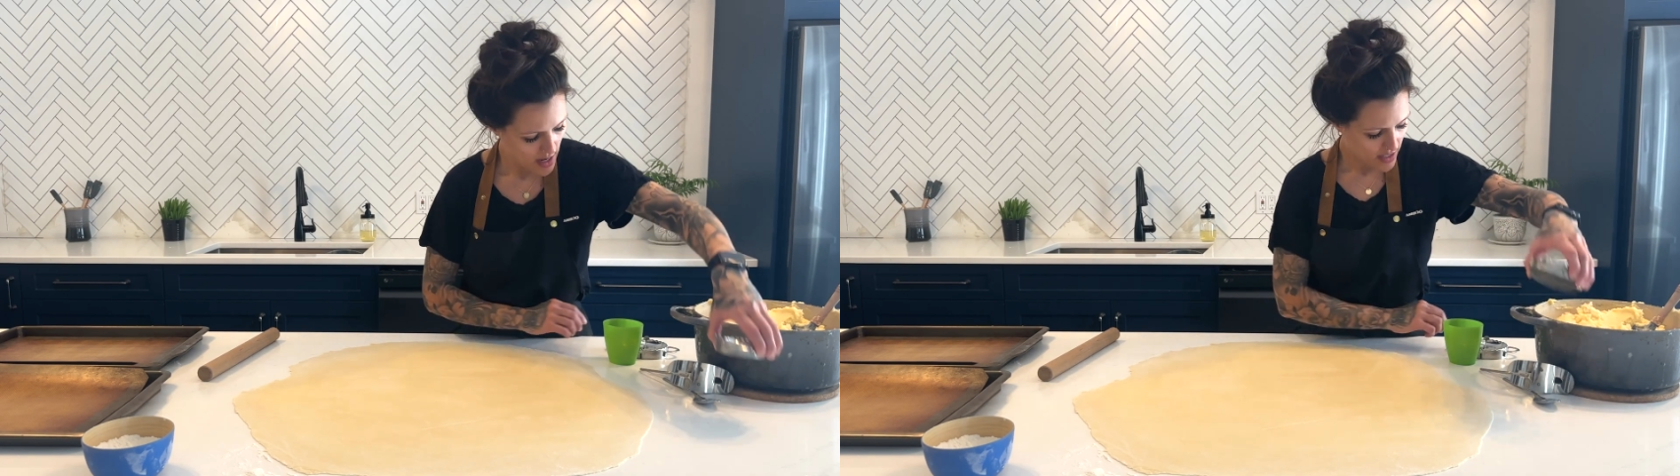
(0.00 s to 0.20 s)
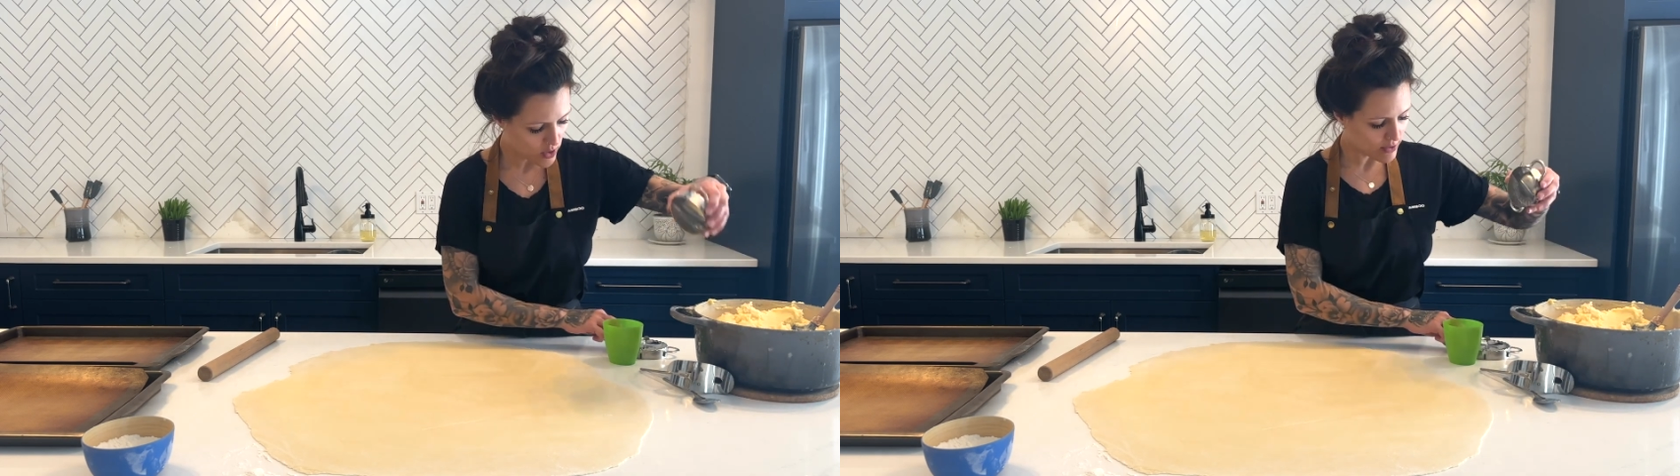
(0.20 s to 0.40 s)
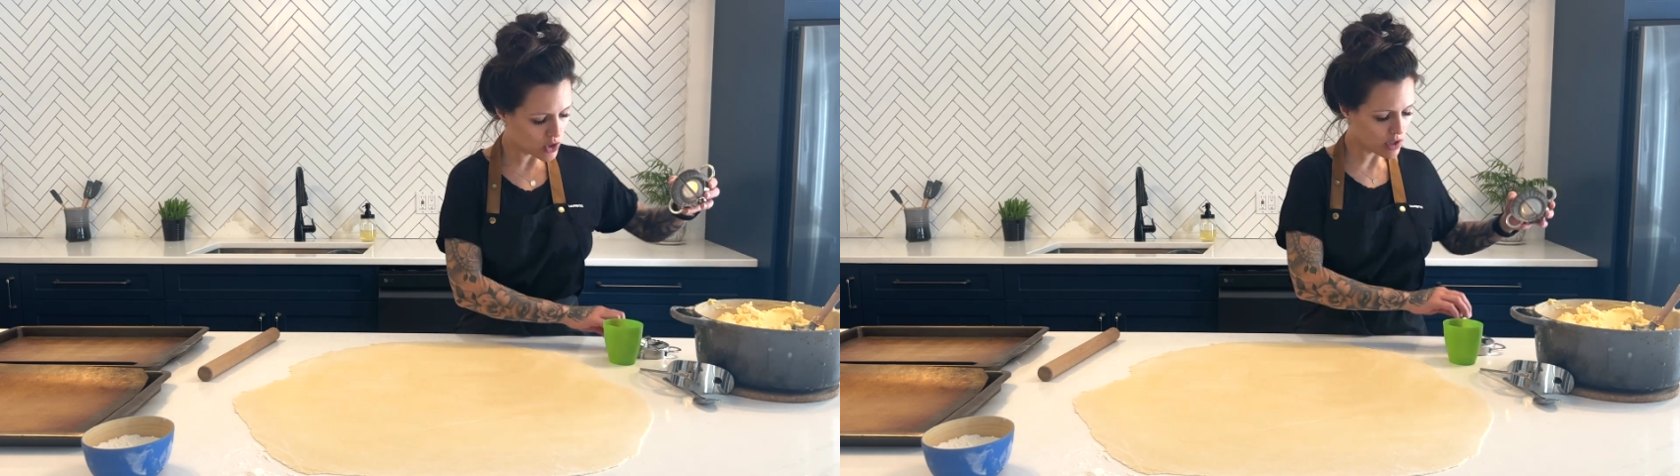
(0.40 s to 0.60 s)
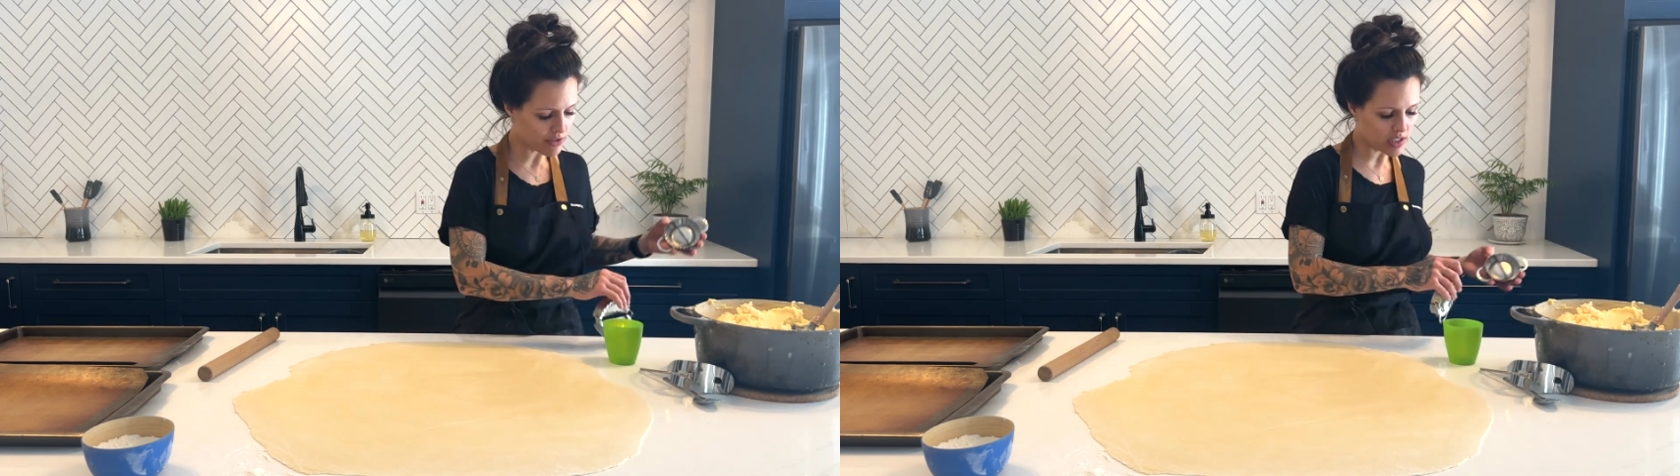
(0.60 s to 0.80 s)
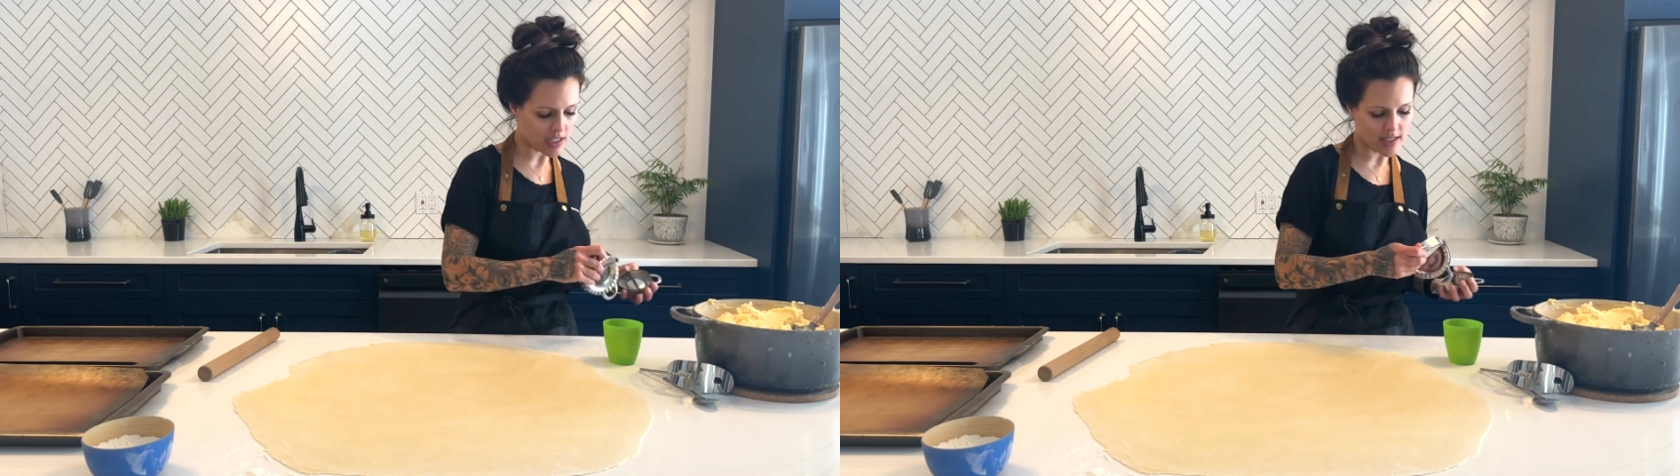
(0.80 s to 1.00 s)
So I have 2
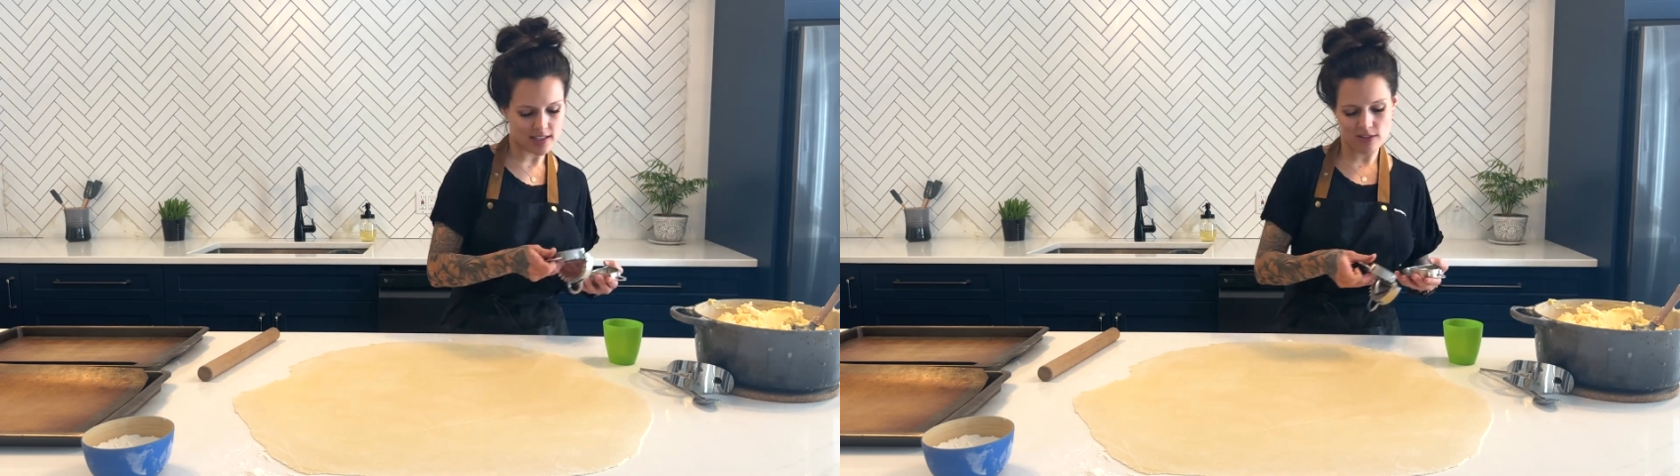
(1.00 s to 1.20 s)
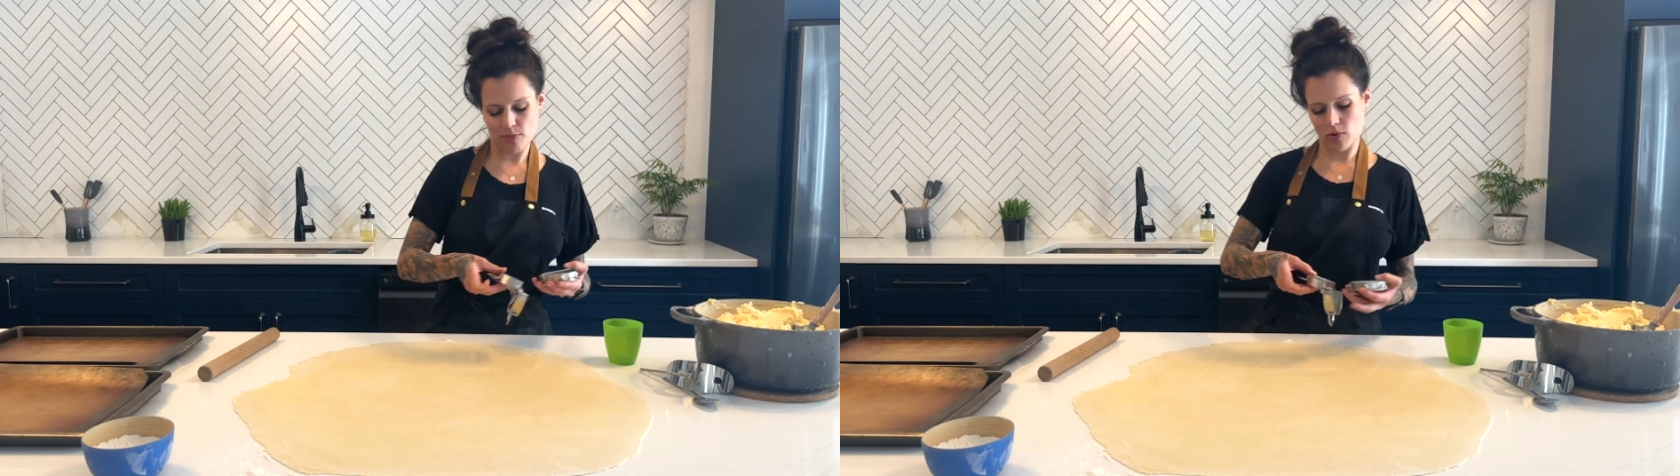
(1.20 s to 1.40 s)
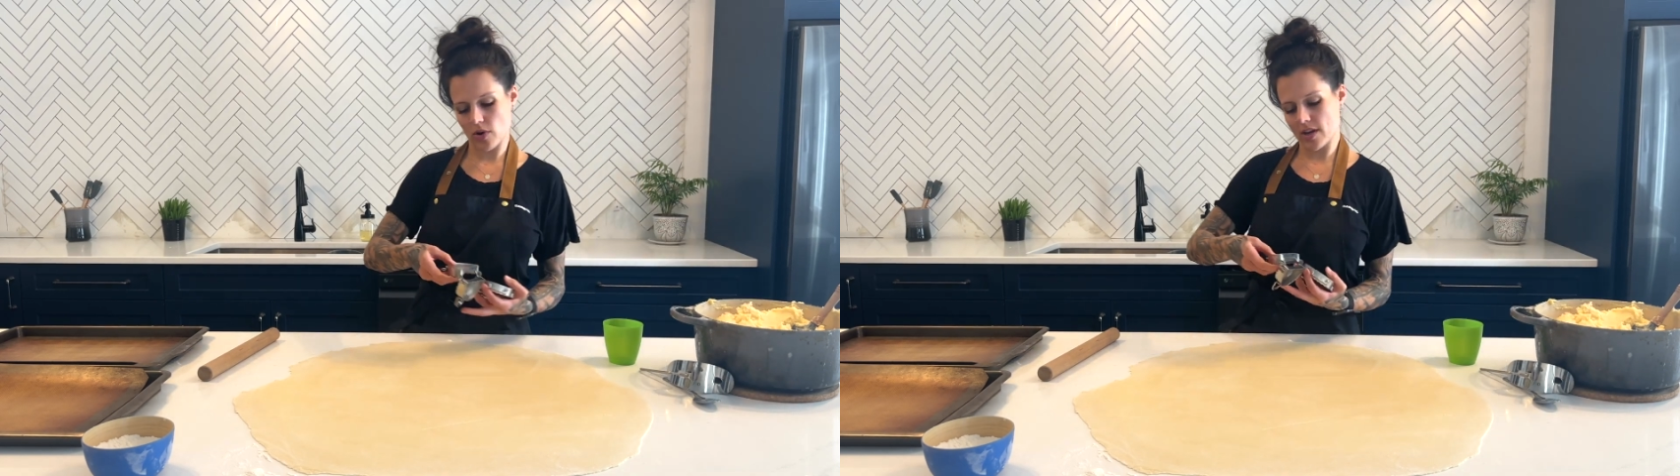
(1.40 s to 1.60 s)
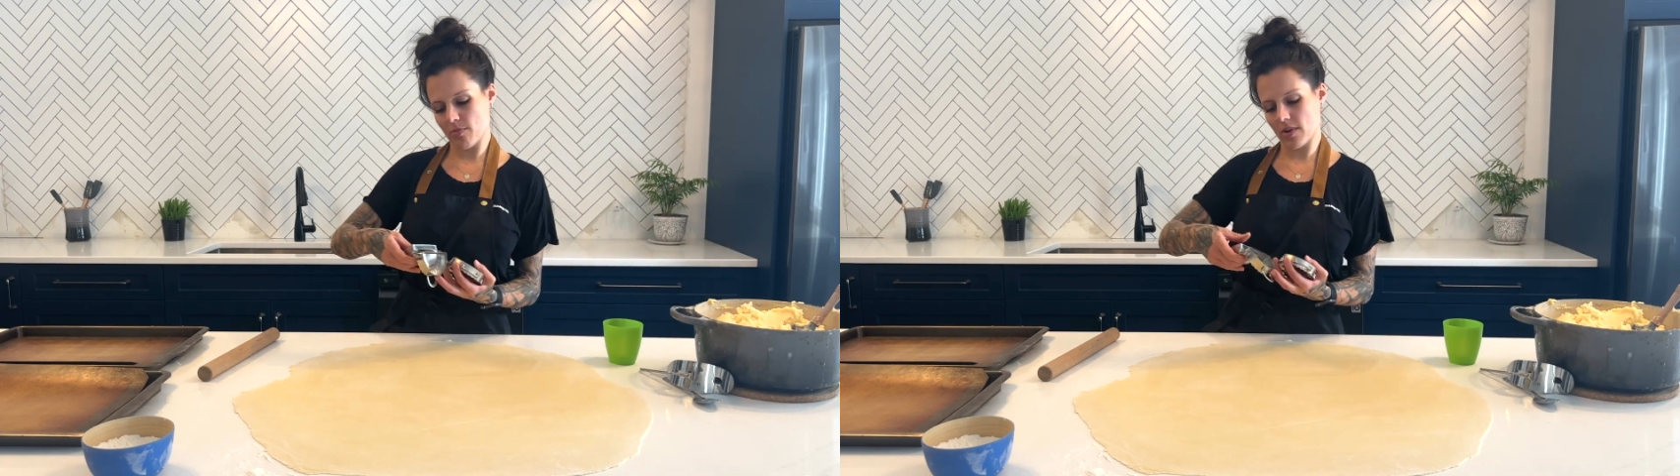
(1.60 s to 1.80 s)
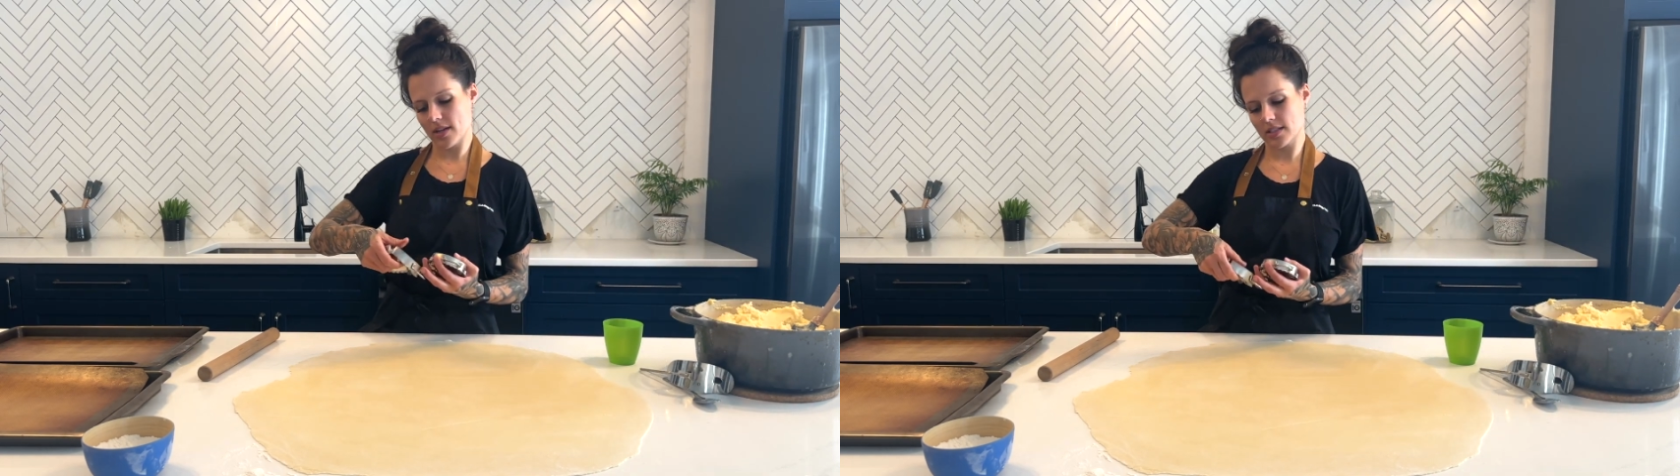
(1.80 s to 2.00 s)
different sizes of pierogi
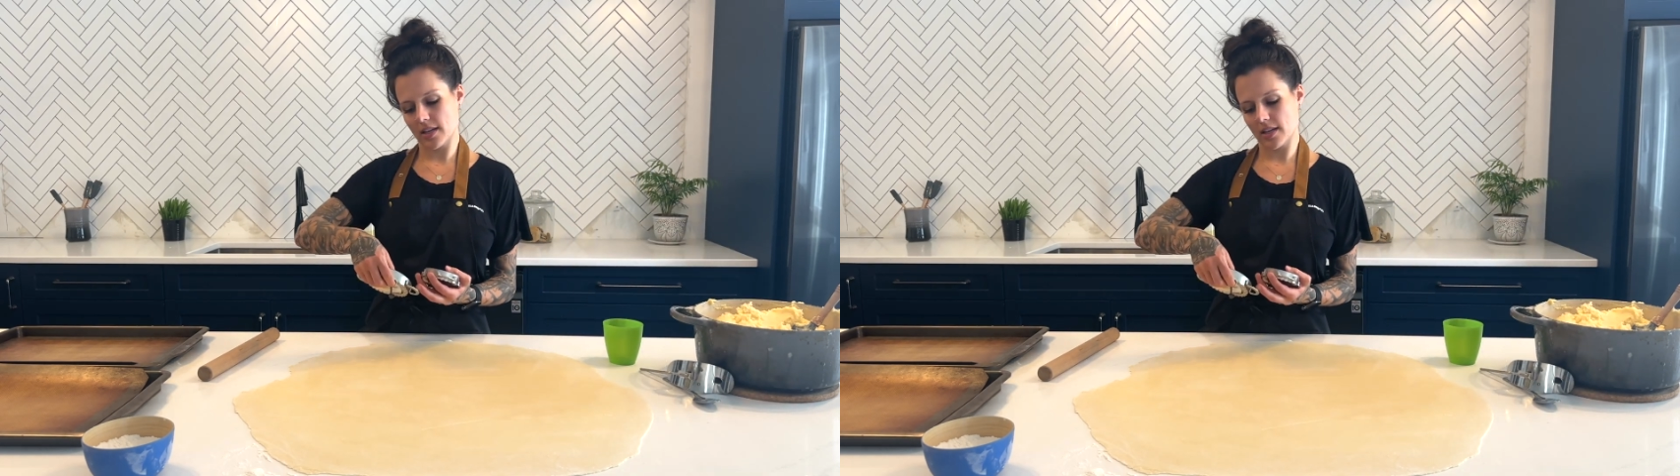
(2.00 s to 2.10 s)
press.